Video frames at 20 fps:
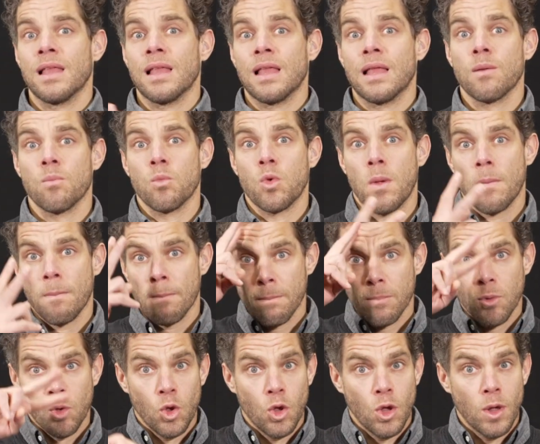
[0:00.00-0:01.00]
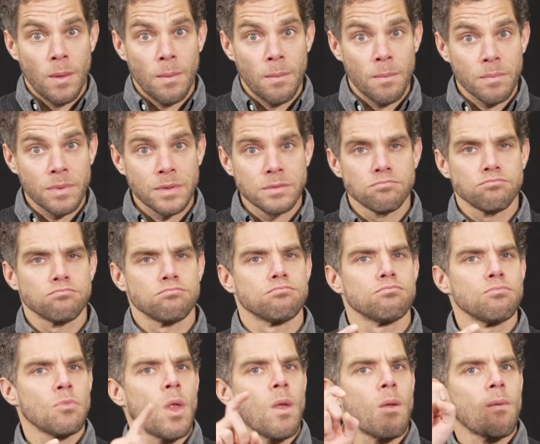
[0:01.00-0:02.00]
Our purpose is to put the governor's
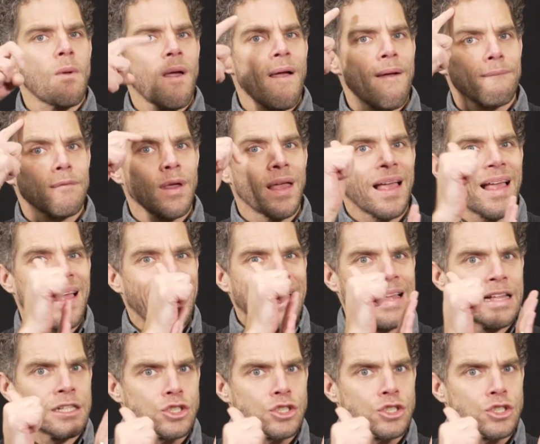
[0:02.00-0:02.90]
agenda into action.